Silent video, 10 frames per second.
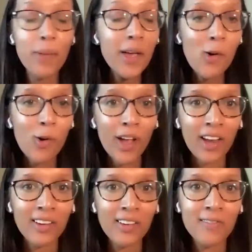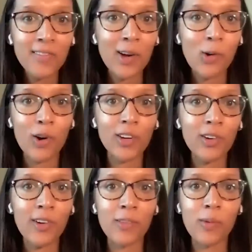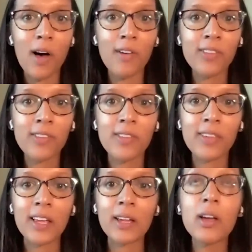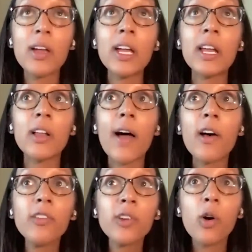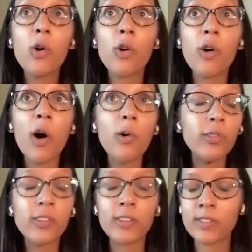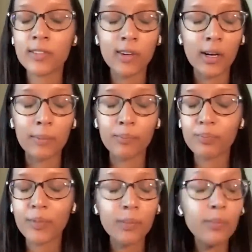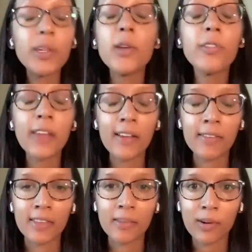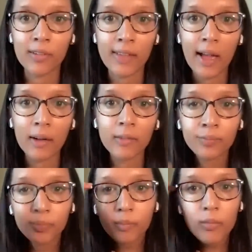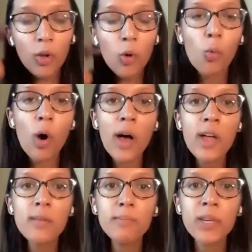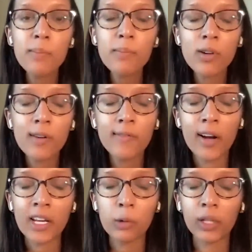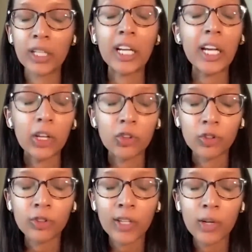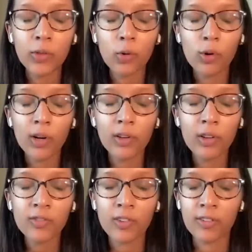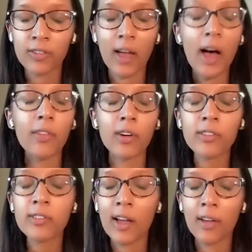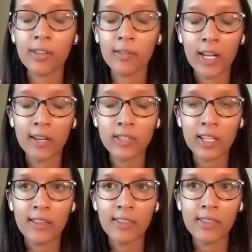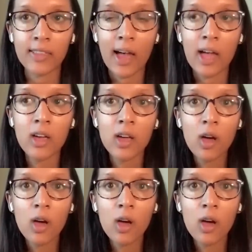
Bitcoin via Ordinal as well. So it's like it allows for a whole host of different use cases per se. What people are finding really interesting with Ordinals versus other styles of NFTs is that